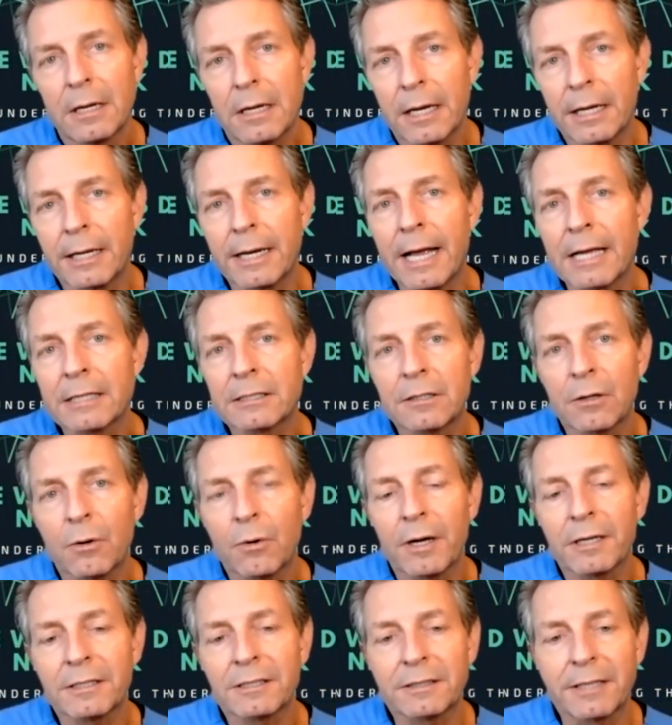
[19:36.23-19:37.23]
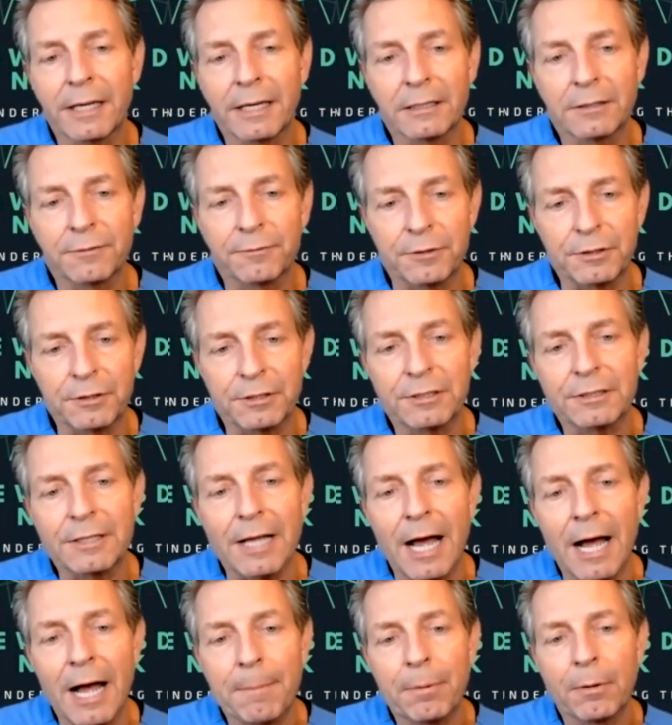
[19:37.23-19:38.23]
And SOS stands for
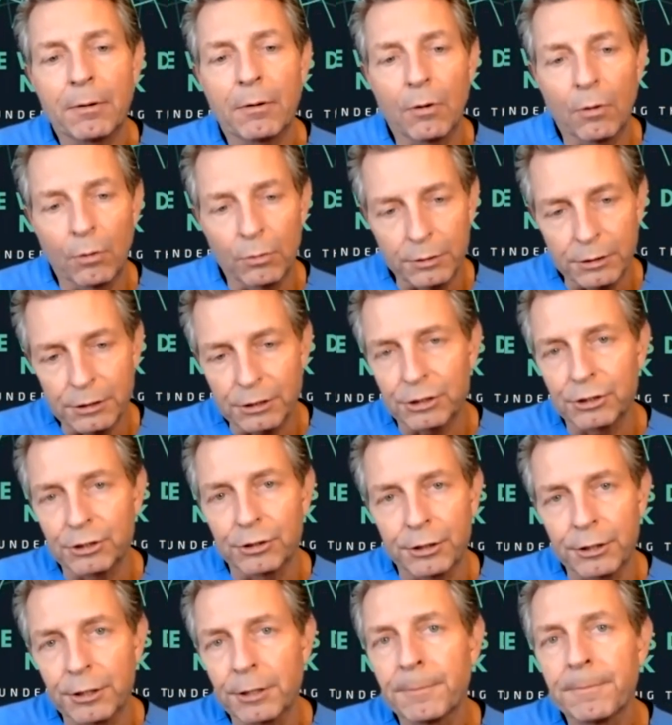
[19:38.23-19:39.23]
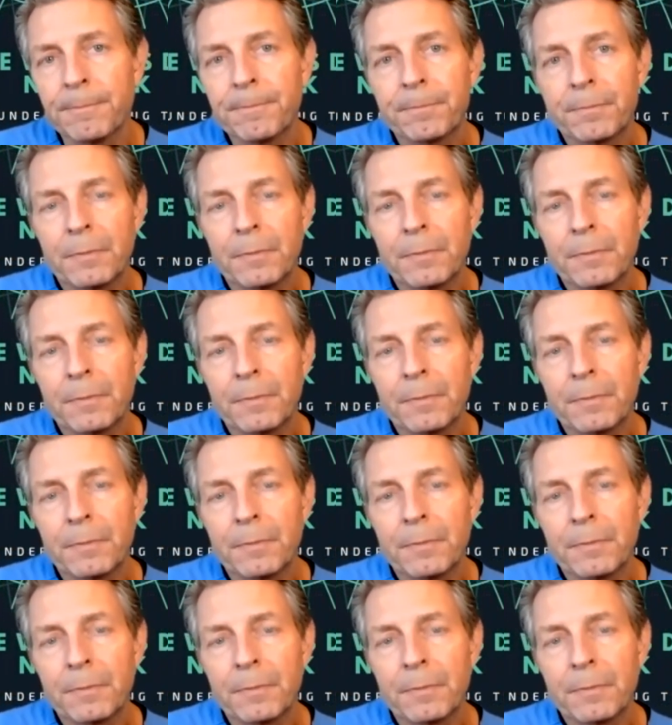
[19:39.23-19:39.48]
Stop Only Sugar.